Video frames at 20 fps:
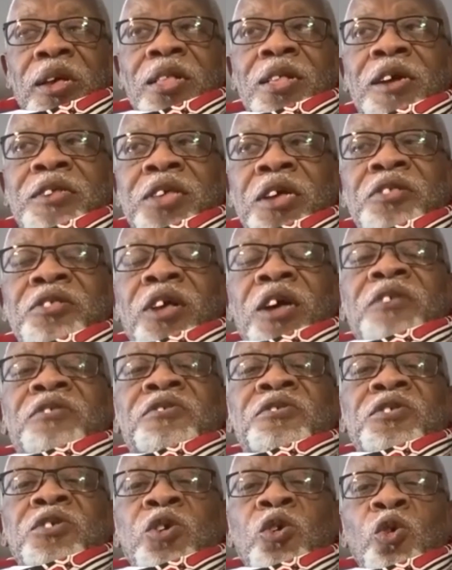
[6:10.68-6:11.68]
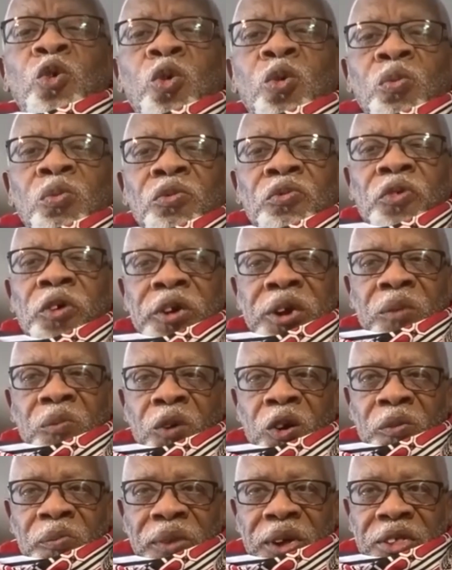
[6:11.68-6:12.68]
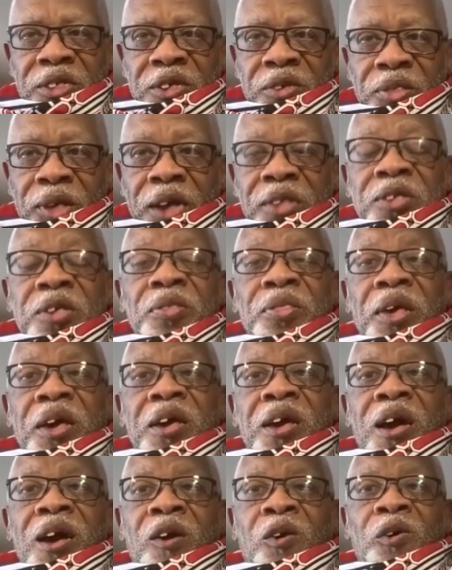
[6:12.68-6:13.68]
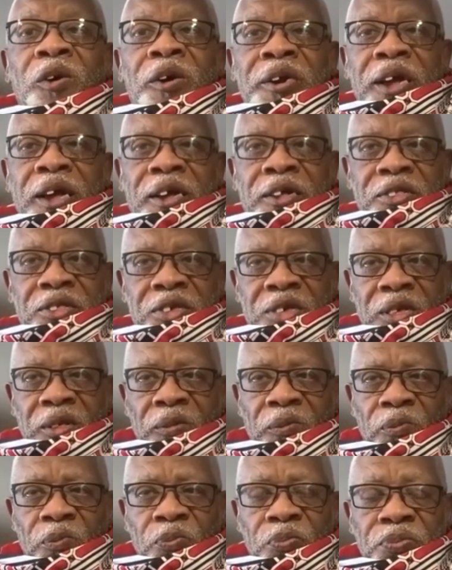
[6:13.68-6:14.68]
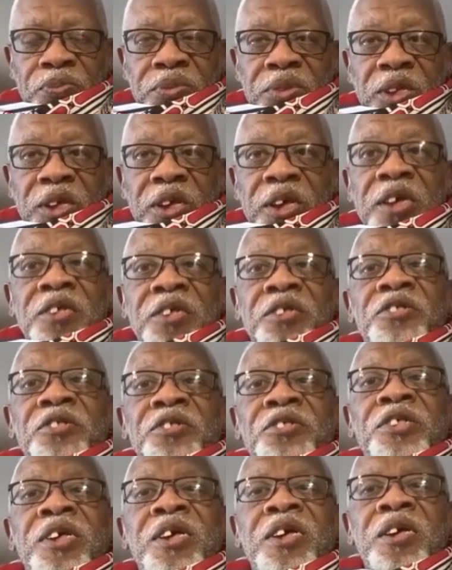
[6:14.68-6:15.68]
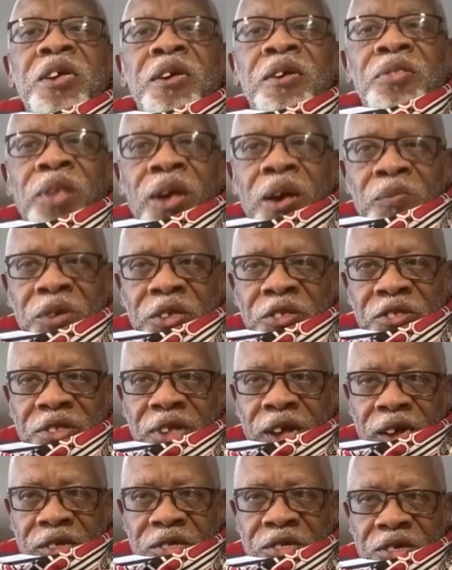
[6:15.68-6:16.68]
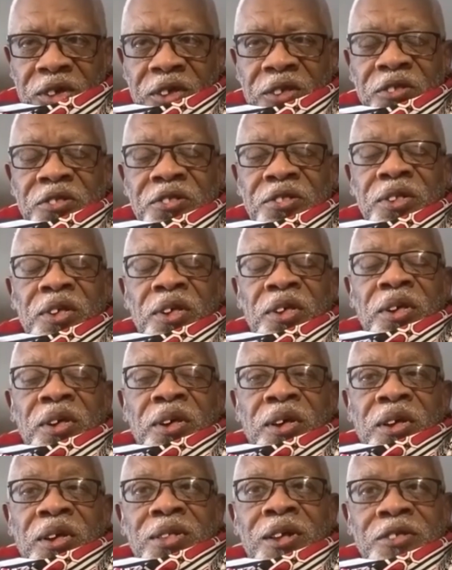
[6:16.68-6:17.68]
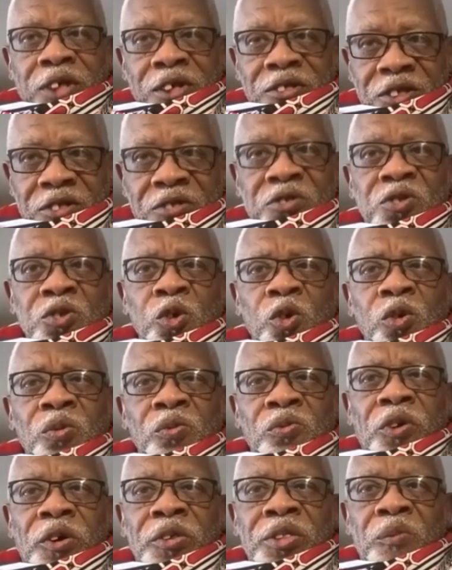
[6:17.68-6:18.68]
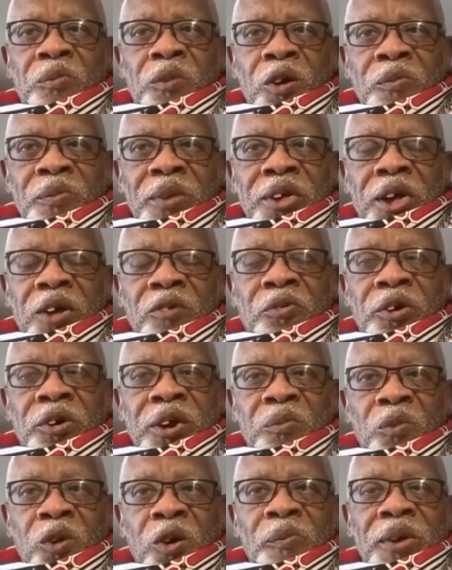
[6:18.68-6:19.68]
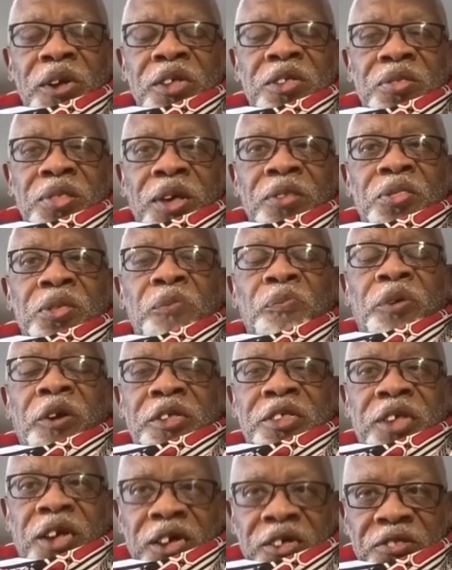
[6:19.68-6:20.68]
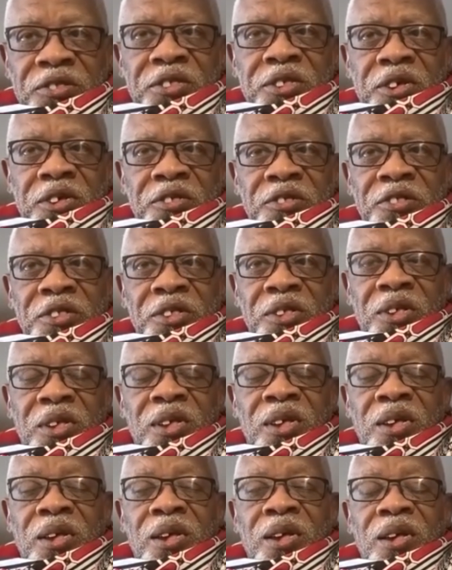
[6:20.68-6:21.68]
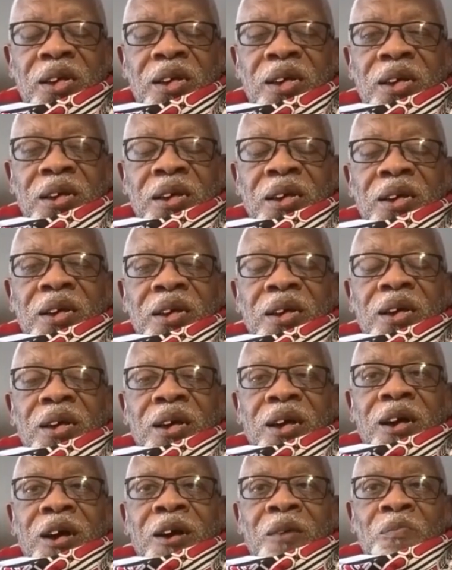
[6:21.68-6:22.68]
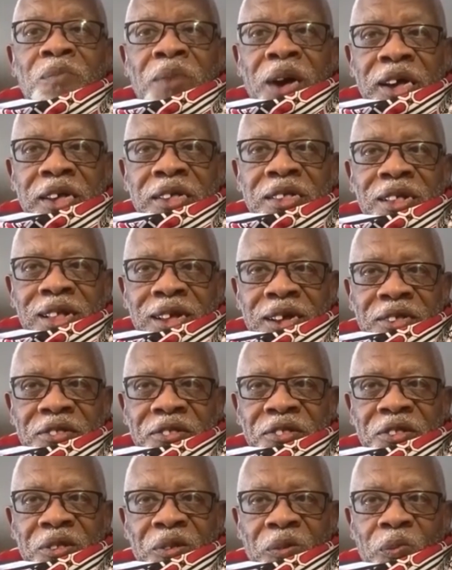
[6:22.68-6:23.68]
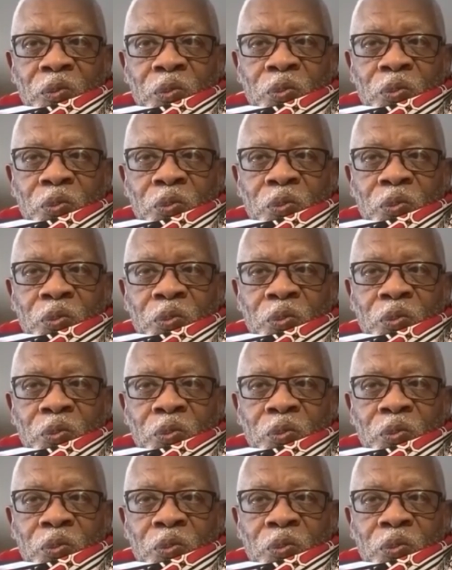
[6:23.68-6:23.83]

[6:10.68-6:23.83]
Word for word: Let us assume for a moment that they are correct in seeing them as such. Let us assume for a moment that the protesters are mindless.